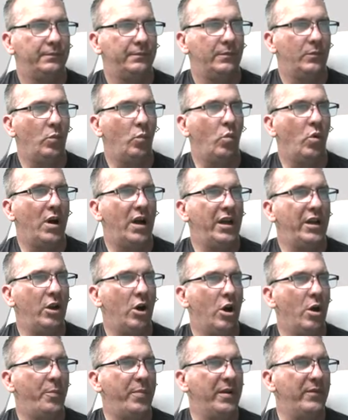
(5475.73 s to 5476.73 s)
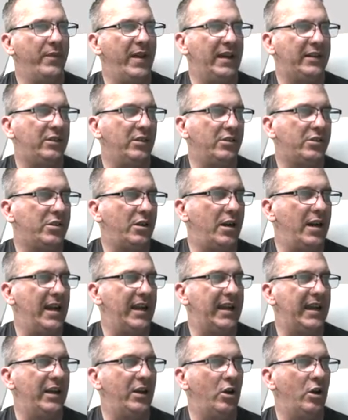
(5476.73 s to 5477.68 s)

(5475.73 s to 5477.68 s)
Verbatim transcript: One open vector. Sorry, I got an